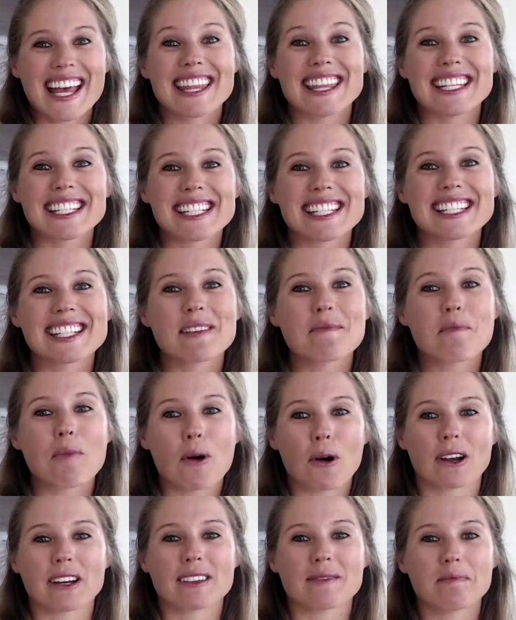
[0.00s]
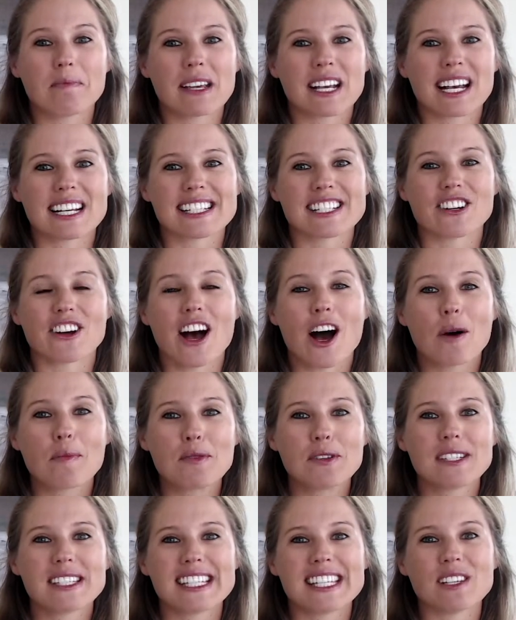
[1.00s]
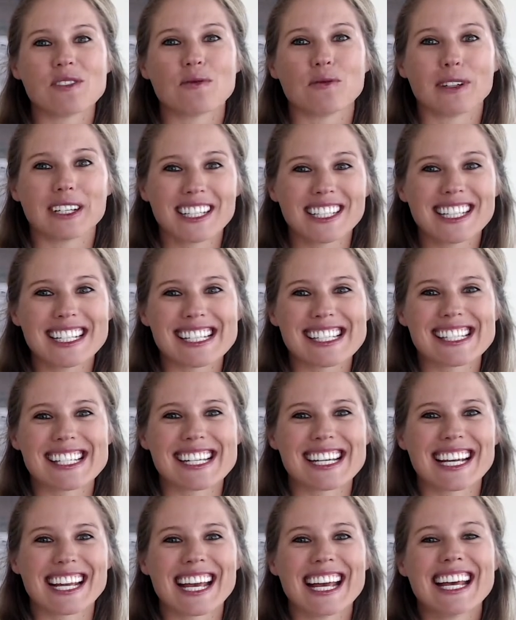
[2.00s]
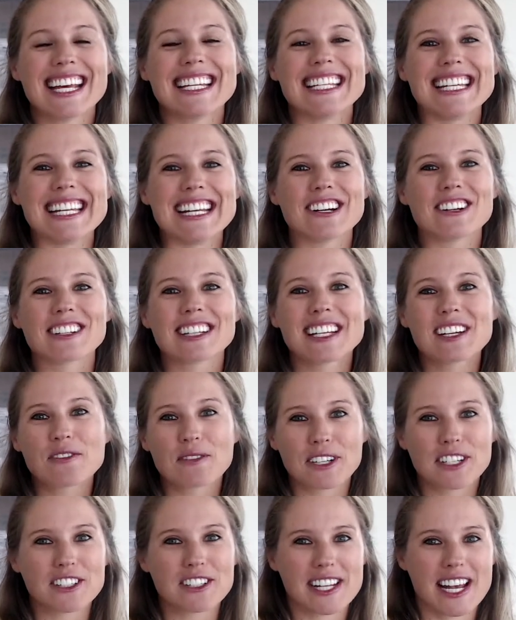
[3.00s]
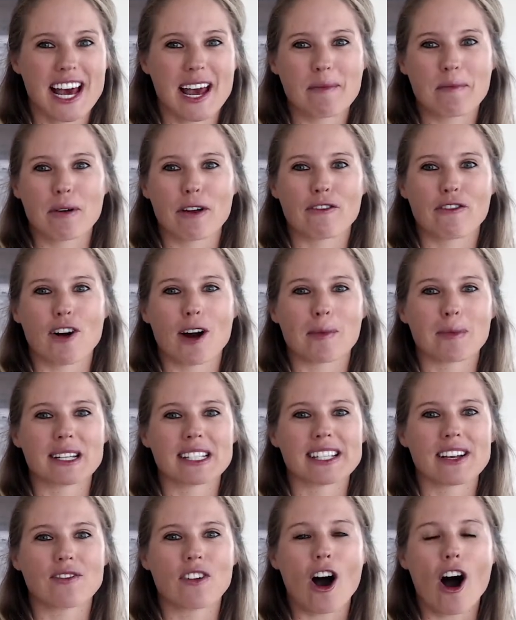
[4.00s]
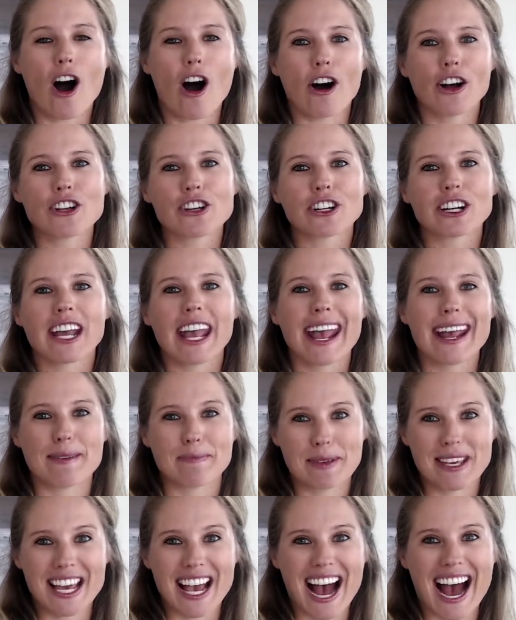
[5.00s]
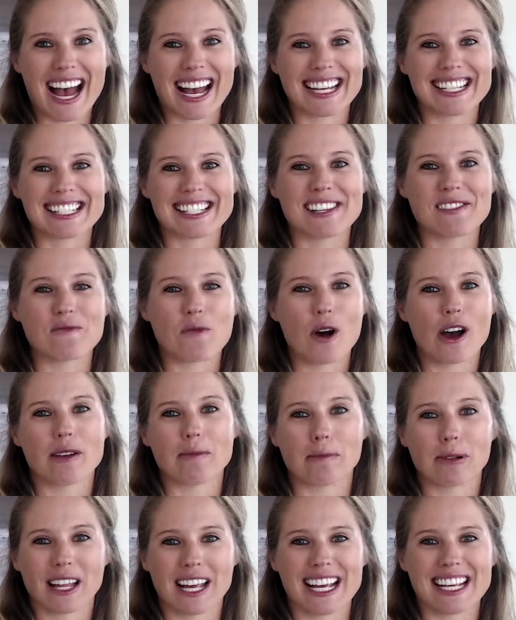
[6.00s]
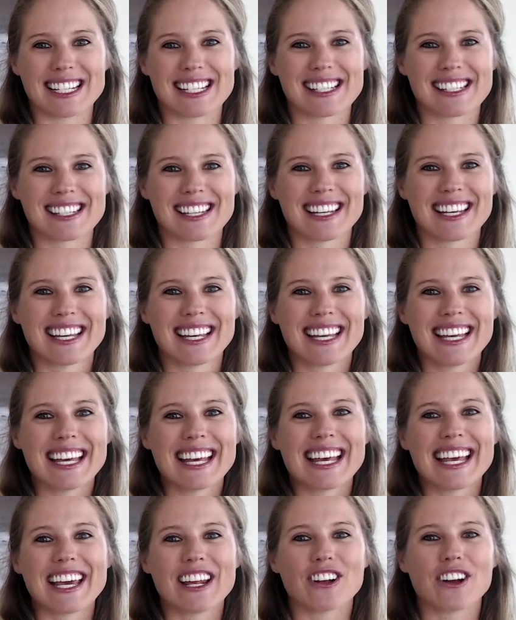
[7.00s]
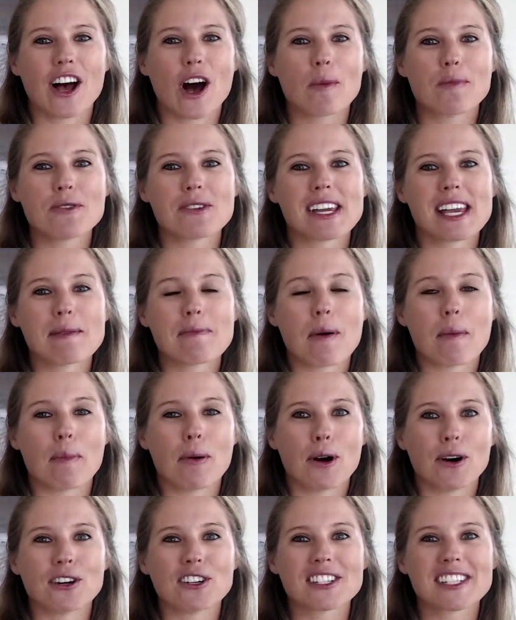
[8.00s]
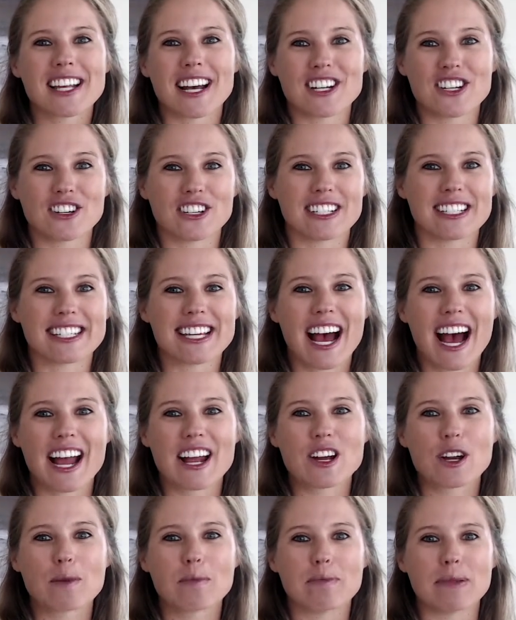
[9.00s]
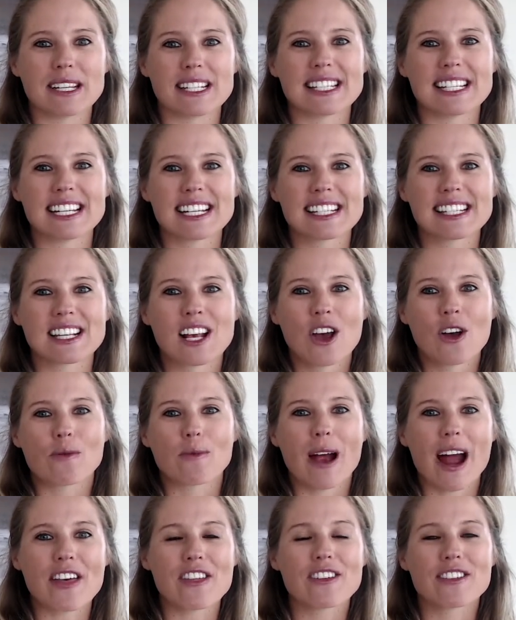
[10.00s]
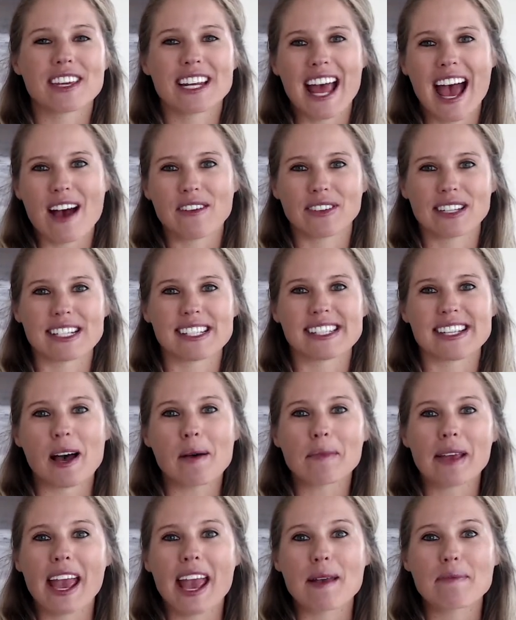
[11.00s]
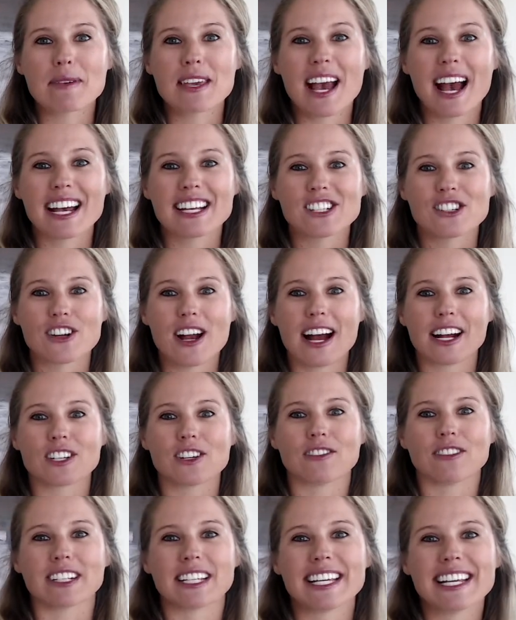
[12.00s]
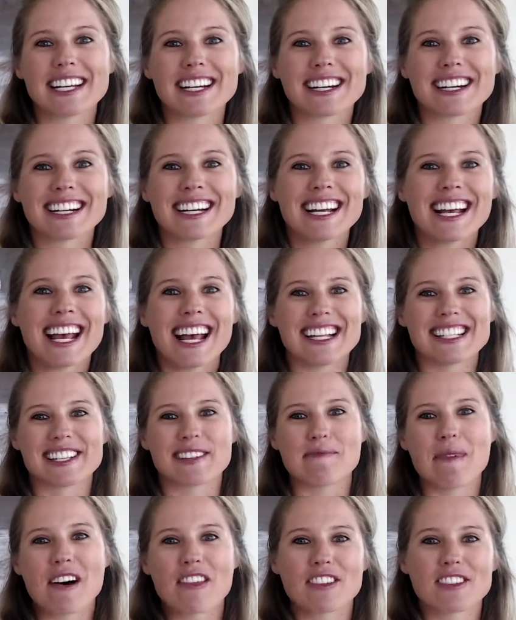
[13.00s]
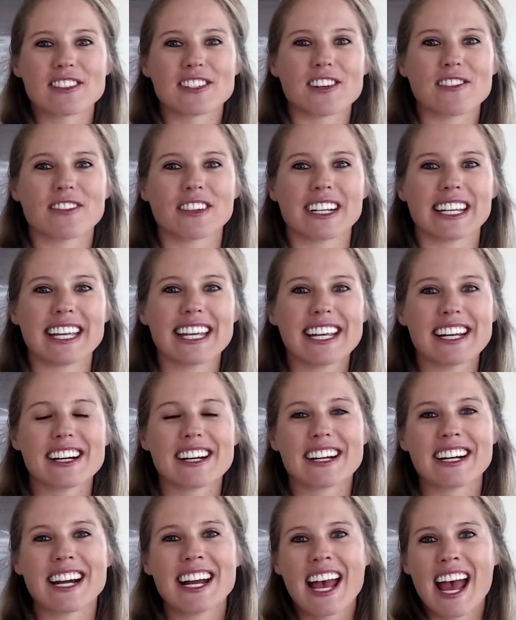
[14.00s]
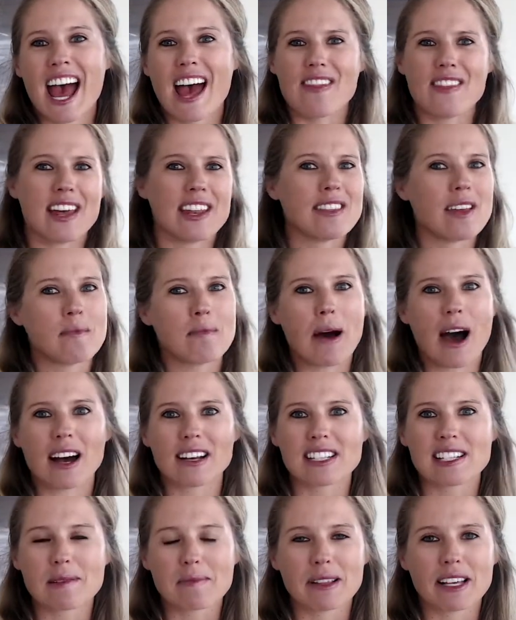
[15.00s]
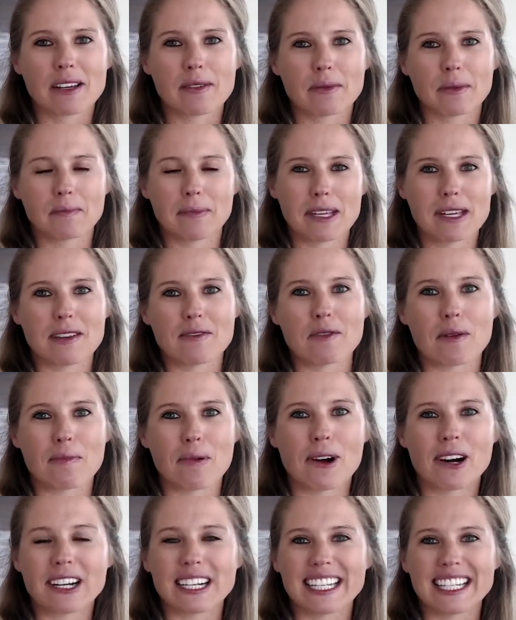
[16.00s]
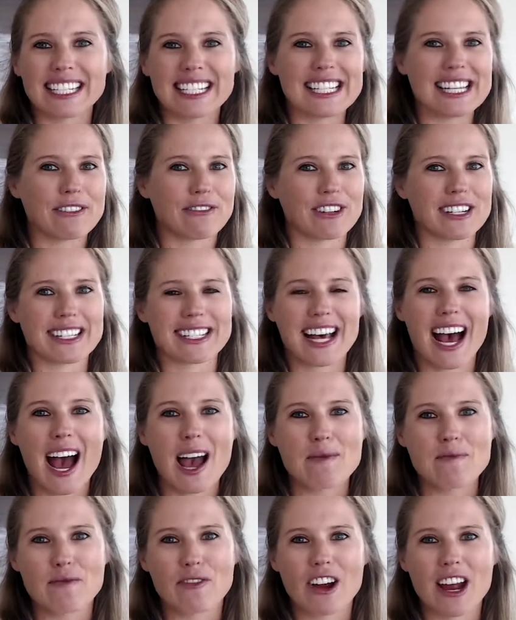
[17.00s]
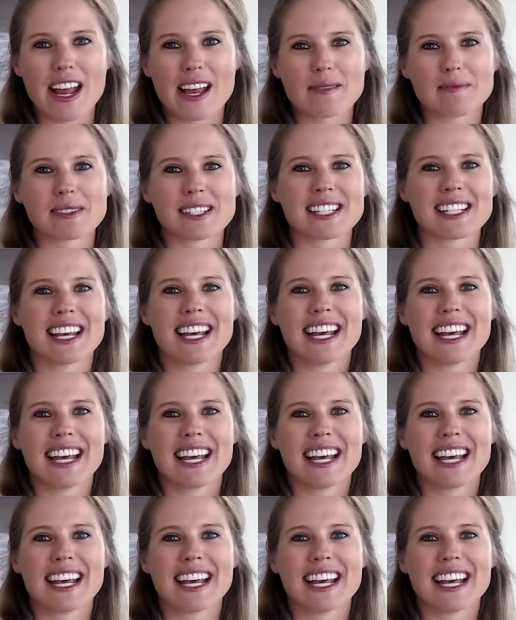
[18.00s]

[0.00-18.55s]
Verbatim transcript: This is important because it'll help you see realistic, nearly real-time performance of all your KPIs in one place. It'll help you keep a pulse on your entire business rather than having some KPIs tracked over here and some others over here and then them possibly being reported in different time frames.